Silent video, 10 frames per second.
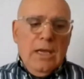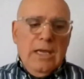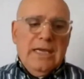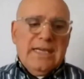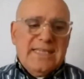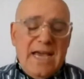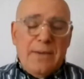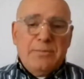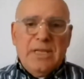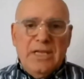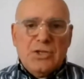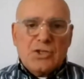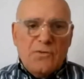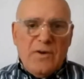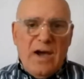except
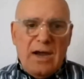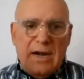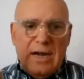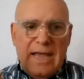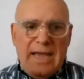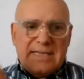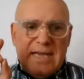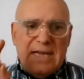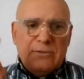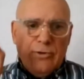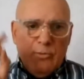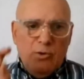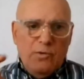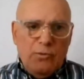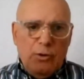insofar as that
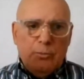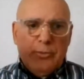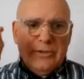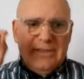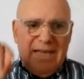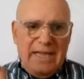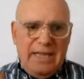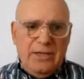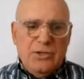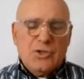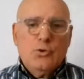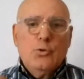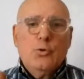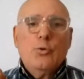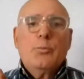removal pertains
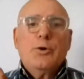to